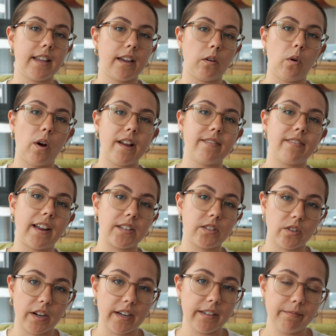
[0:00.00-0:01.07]
and quite
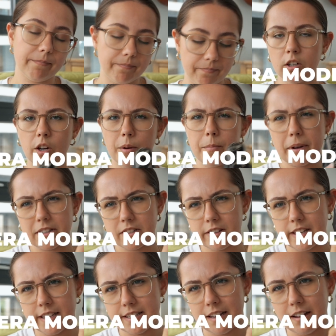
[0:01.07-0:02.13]
flattering. Going back to
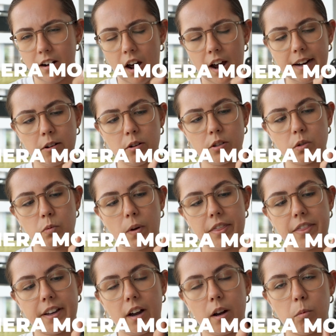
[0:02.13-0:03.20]
these little icons, one
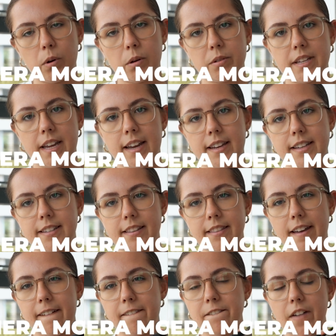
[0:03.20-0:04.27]
thing I will say is that
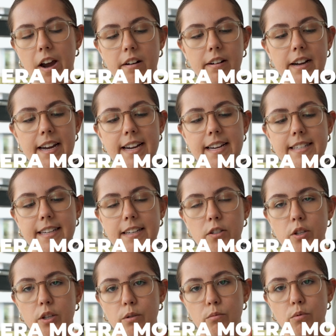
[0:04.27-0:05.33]
they are very easy
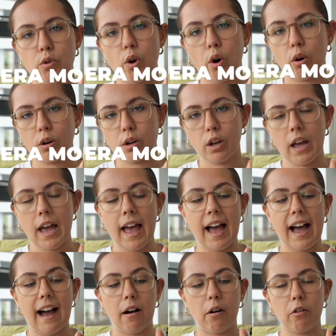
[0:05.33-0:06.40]
to knock
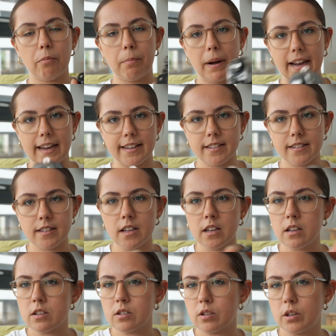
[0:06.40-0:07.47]
out of place.
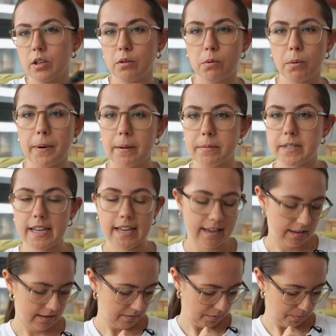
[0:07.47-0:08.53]
So you will be able to
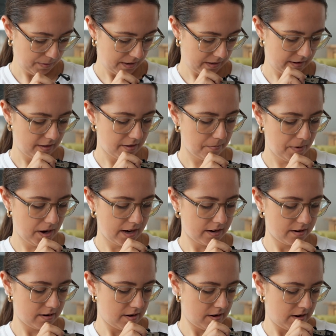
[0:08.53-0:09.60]
hear, let me put it near the
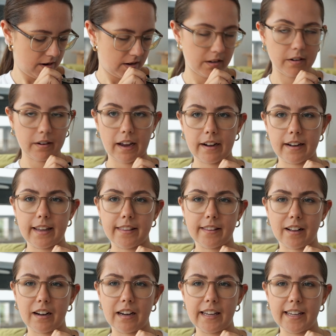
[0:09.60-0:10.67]
mic, you can hear the
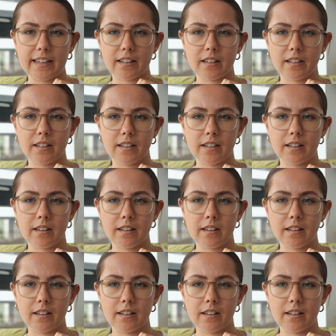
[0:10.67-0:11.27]
click